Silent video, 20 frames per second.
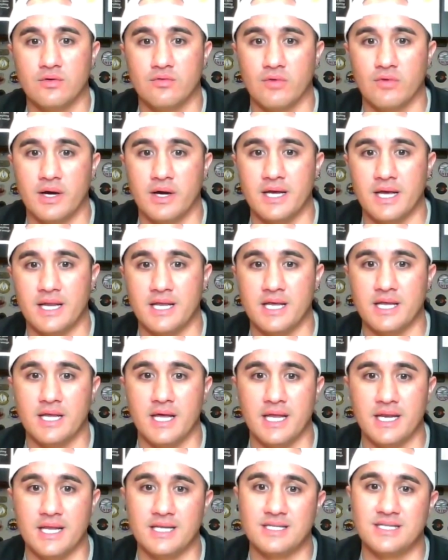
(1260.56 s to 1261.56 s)
right? And it,
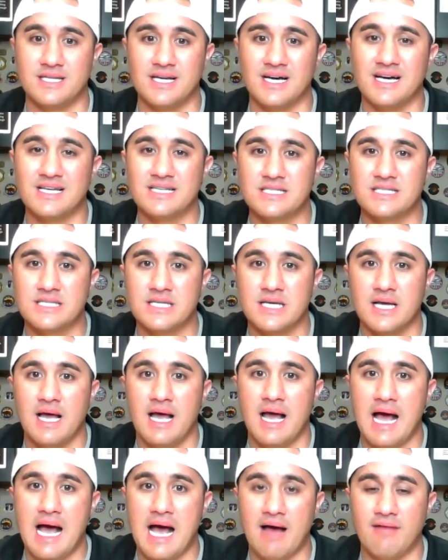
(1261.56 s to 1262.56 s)
and it does
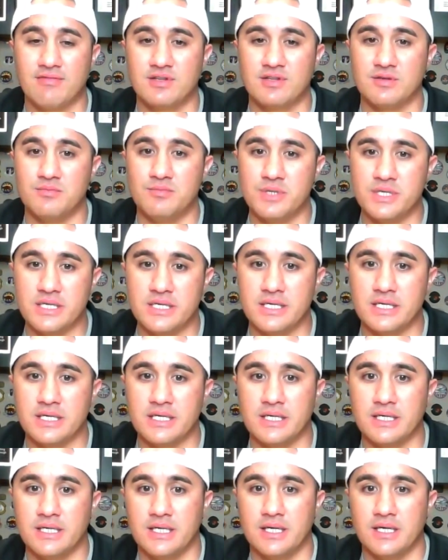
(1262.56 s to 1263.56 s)
have to
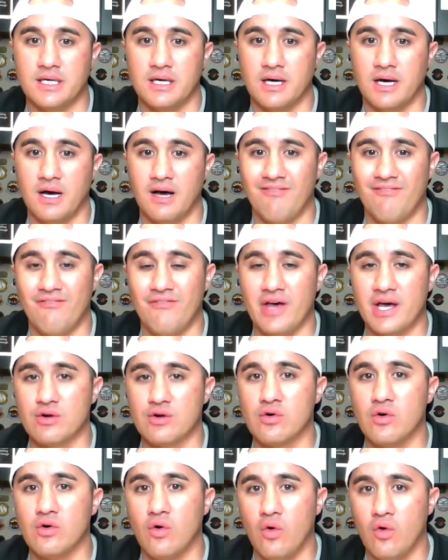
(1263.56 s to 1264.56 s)
be uh,
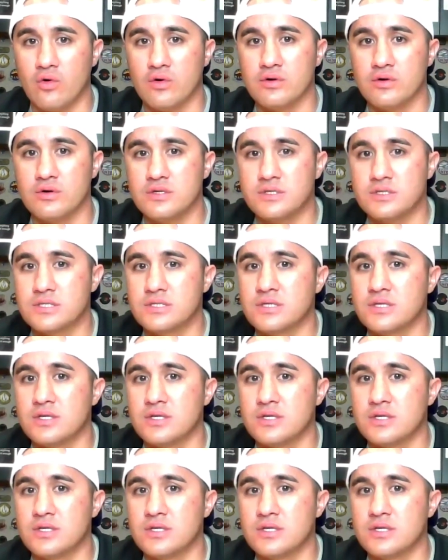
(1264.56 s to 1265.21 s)
federal orders.